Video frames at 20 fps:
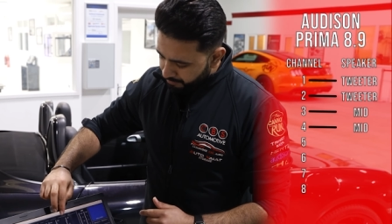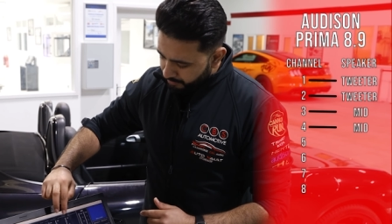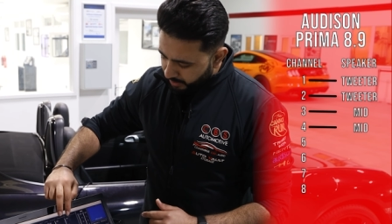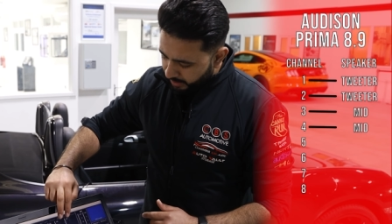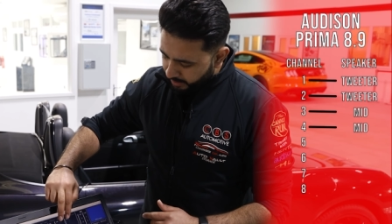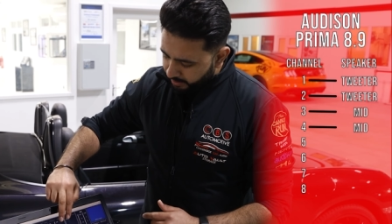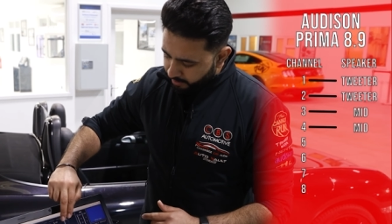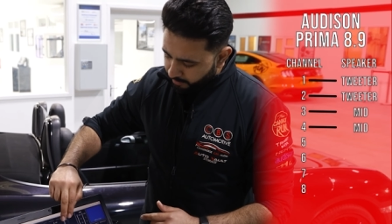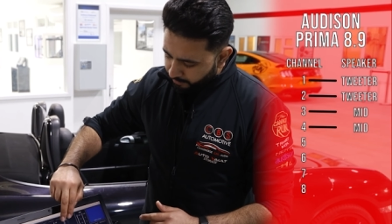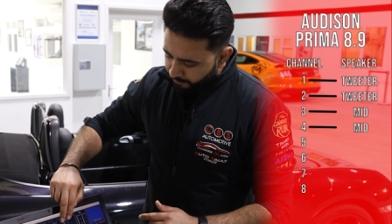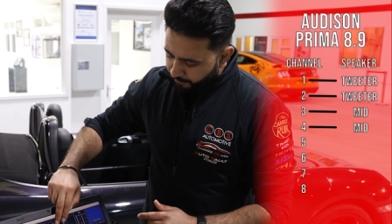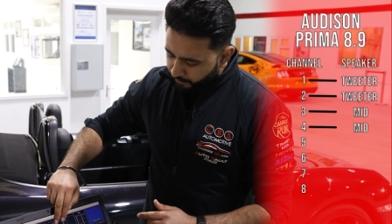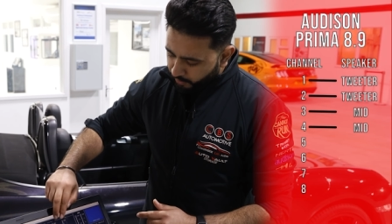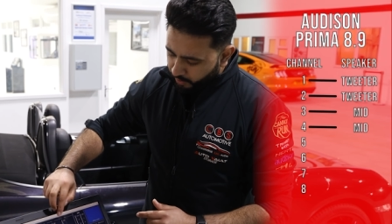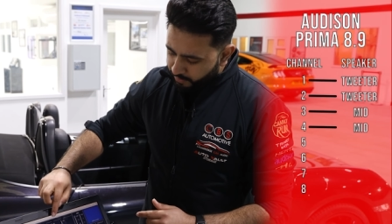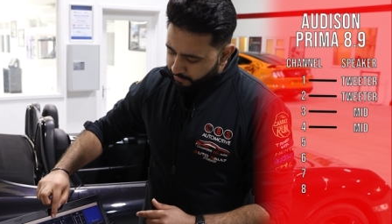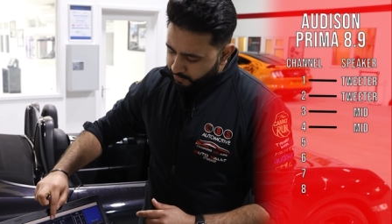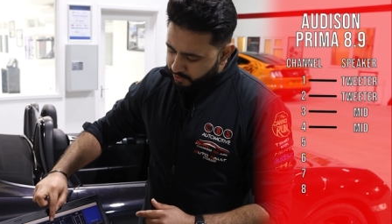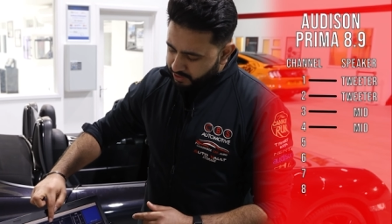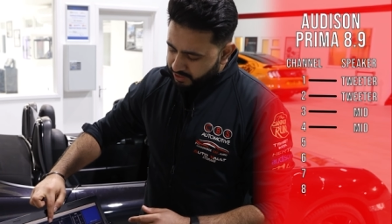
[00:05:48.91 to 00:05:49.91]
Then
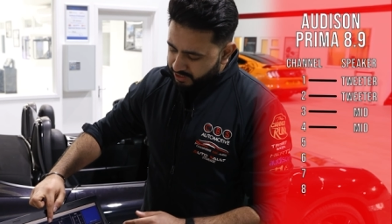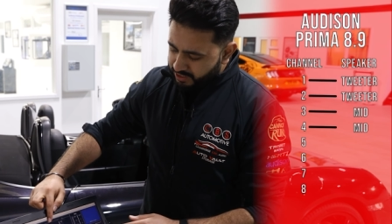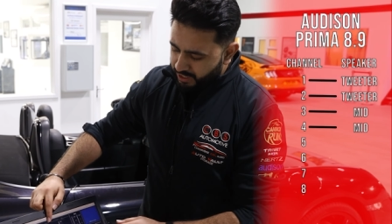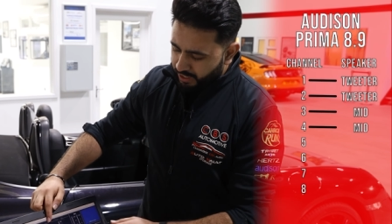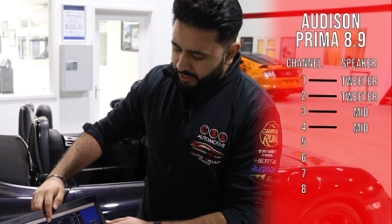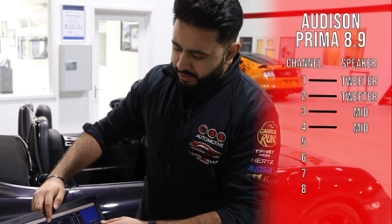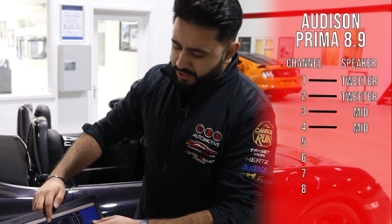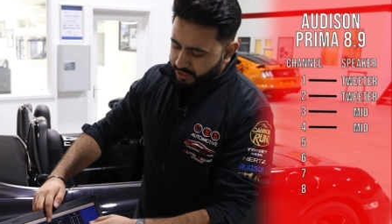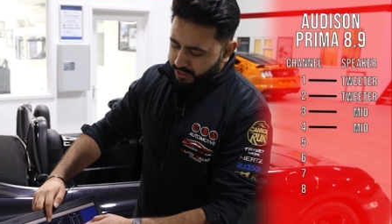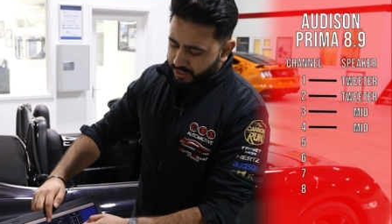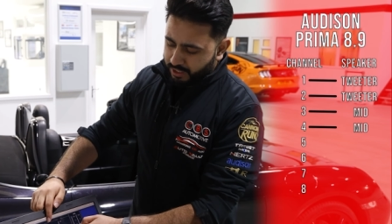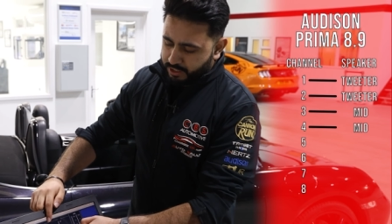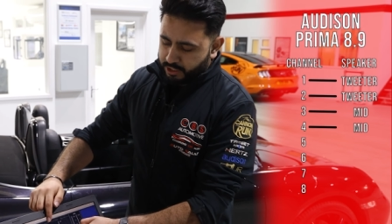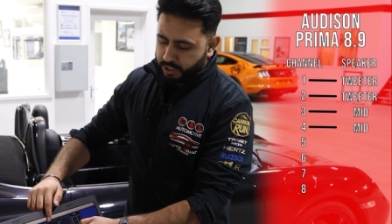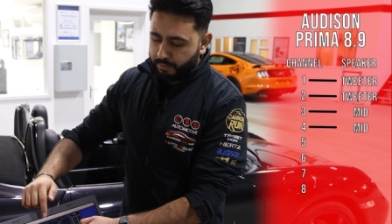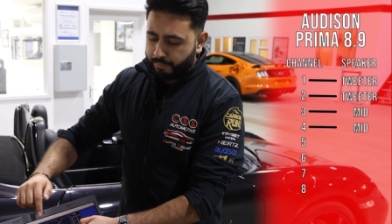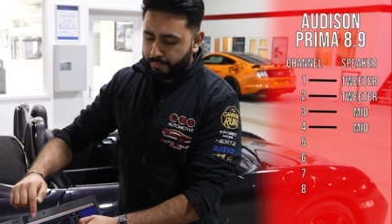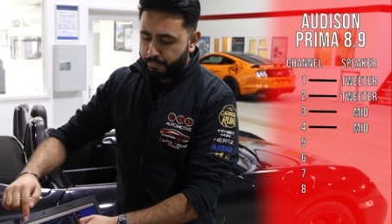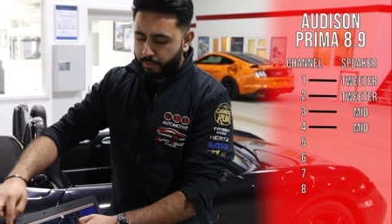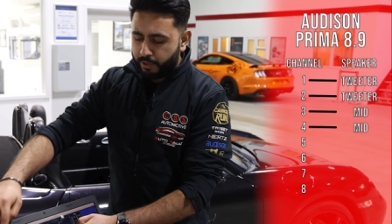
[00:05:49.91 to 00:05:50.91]
five and six is
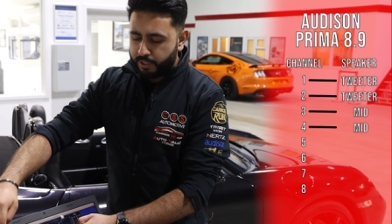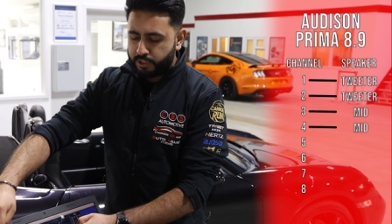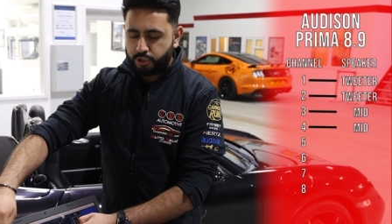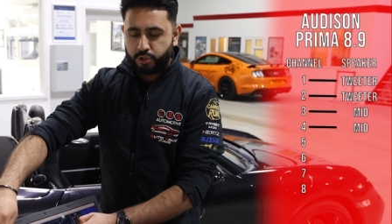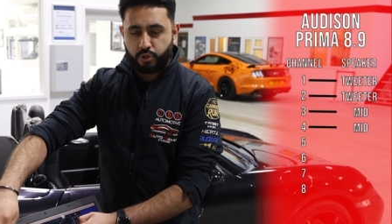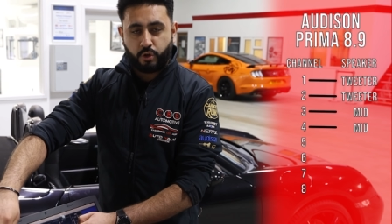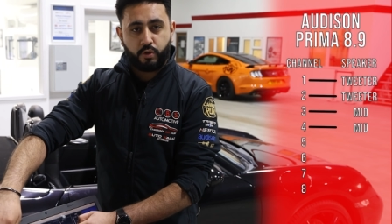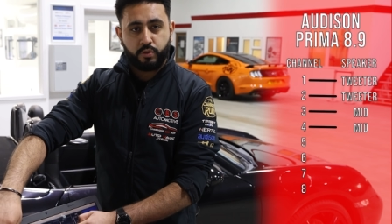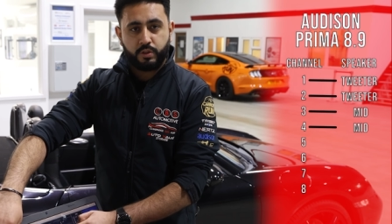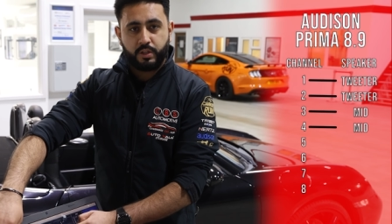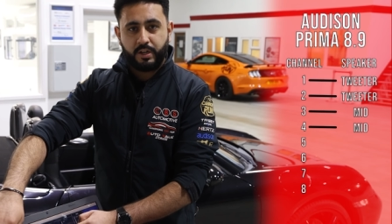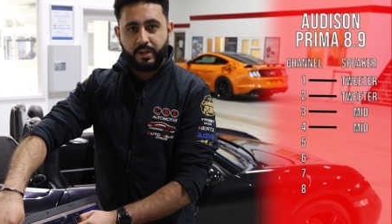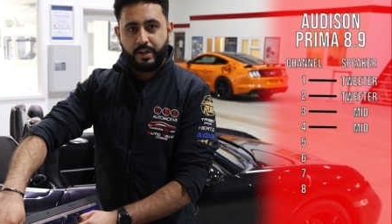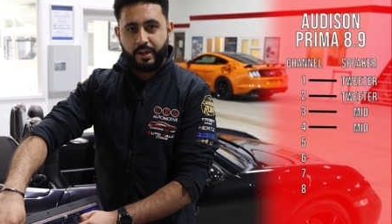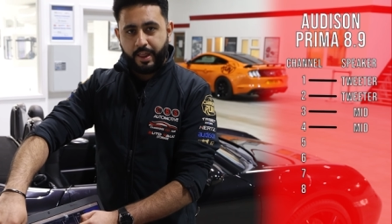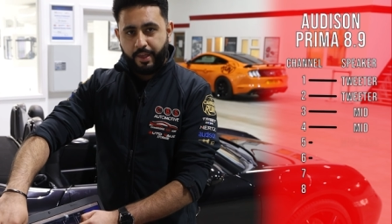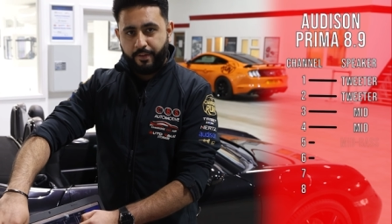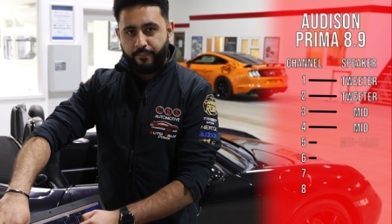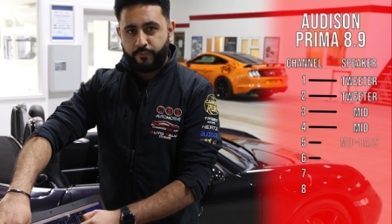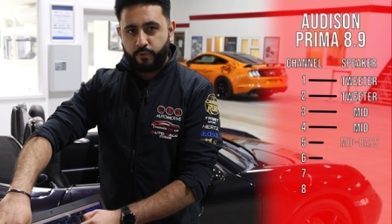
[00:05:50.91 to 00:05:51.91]
actually bridged on the
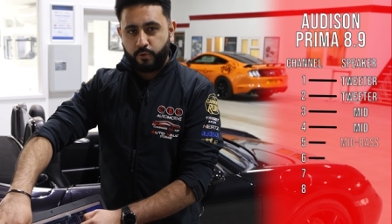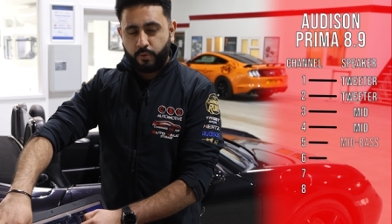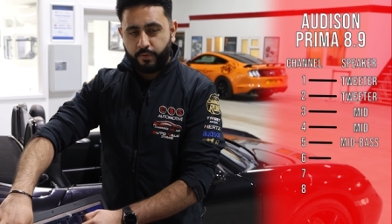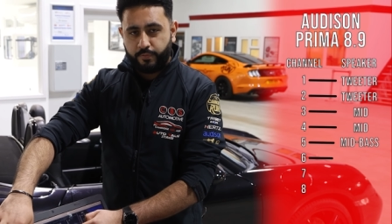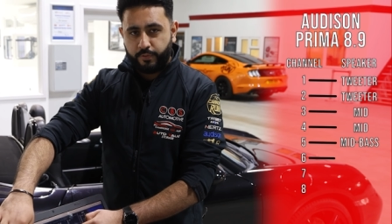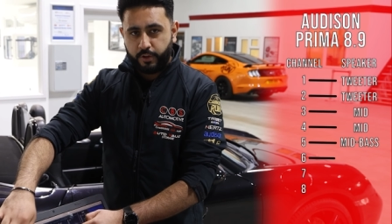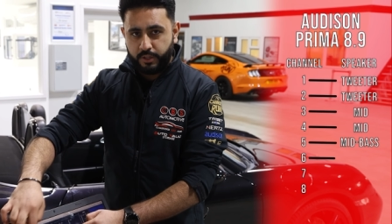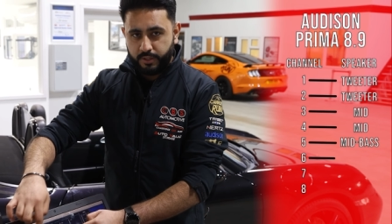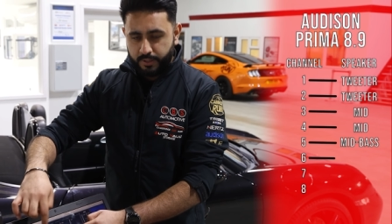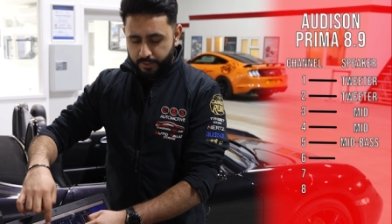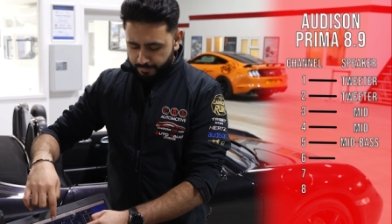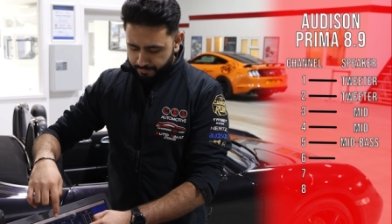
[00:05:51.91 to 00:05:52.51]
left woofer.